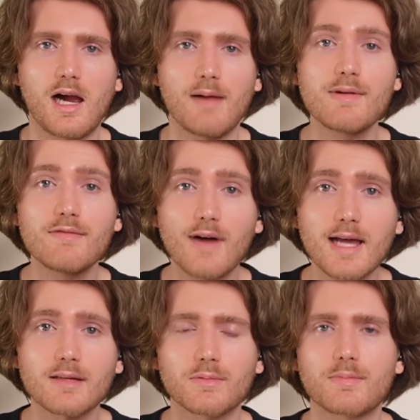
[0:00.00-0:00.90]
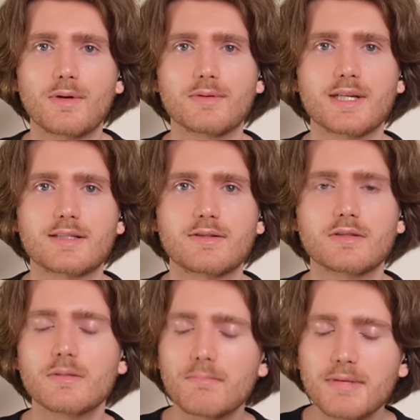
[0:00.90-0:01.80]
and be violent with
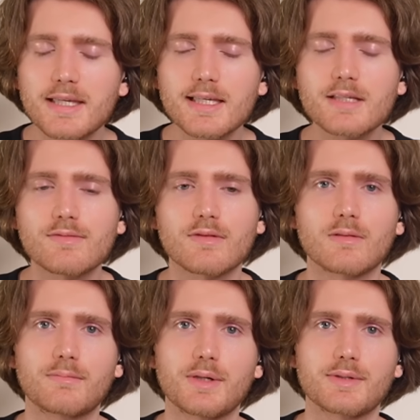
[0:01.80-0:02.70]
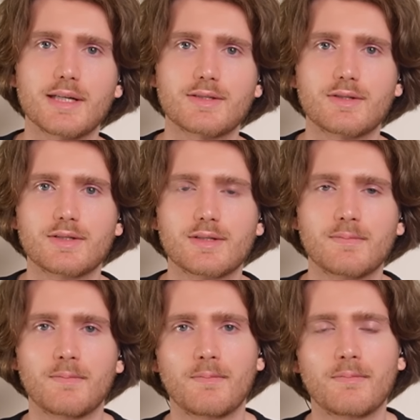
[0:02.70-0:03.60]
protesters, peaceful protesters.
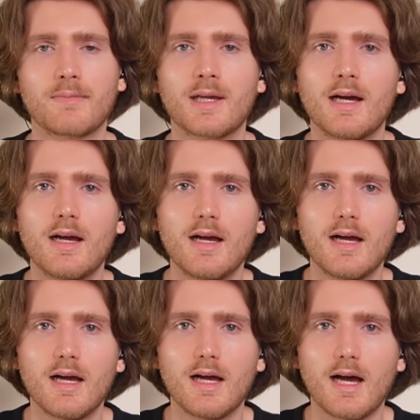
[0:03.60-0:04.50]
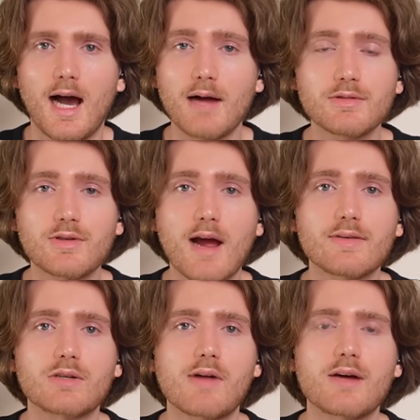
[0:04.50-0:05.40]
I was
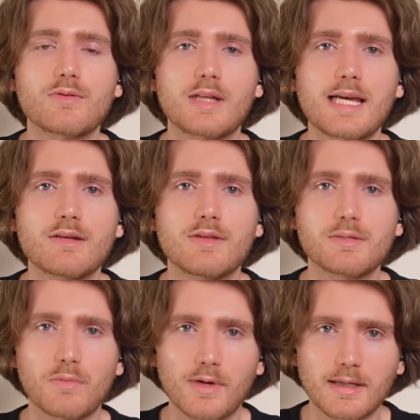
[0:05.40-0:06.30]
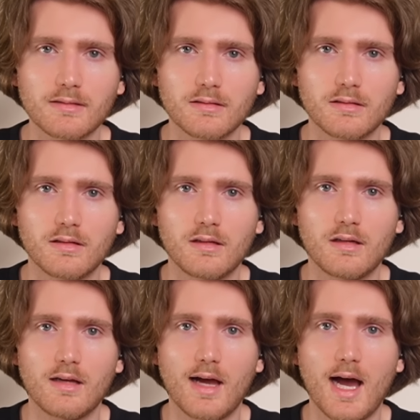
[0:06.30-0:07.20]
driving around Orlando this morning.
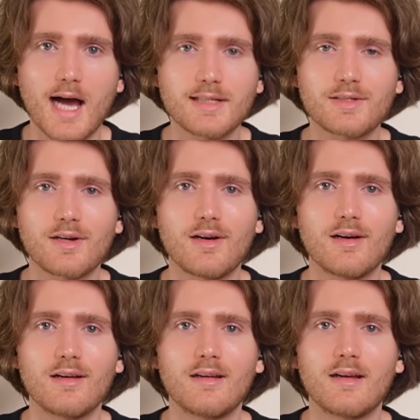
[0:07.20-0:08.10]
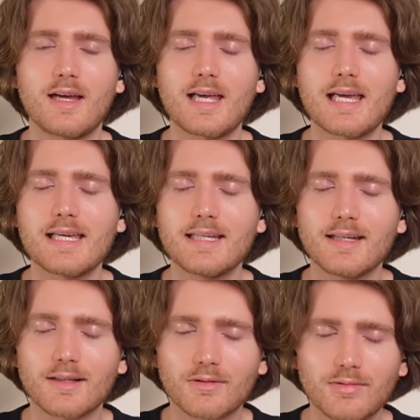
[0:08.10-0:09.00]
I saw in
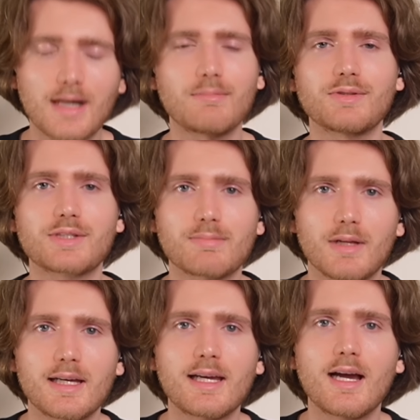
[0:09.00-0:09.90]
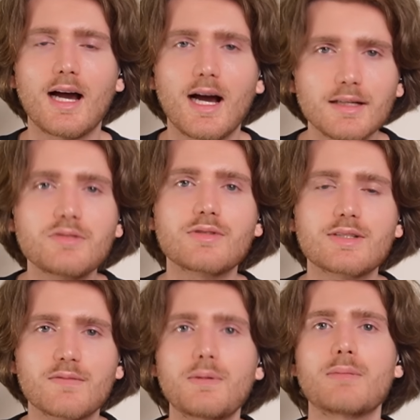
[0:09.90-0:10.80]
an incredible display
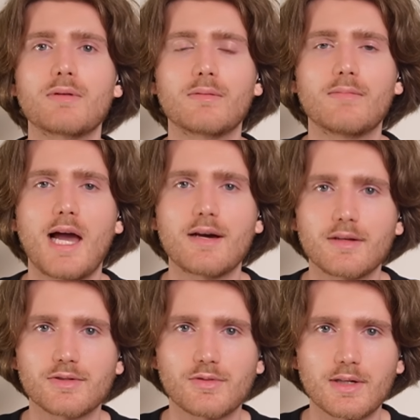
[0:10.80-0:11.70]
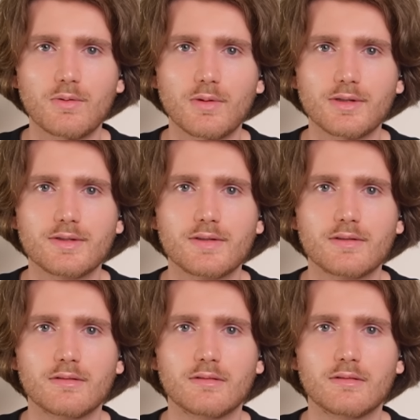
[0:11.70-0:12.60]
hundreds of people out on street corners,
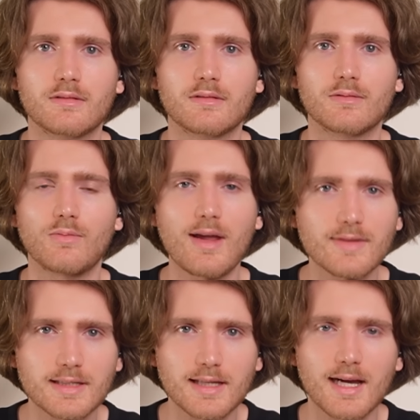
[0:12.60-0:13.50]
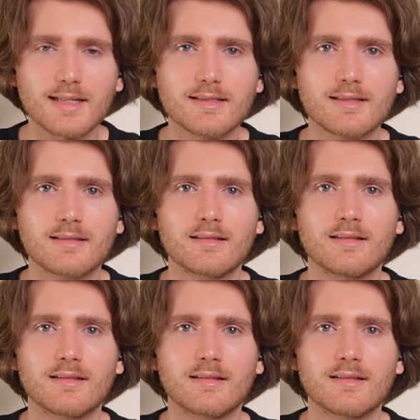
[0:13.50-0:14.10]
waving signs,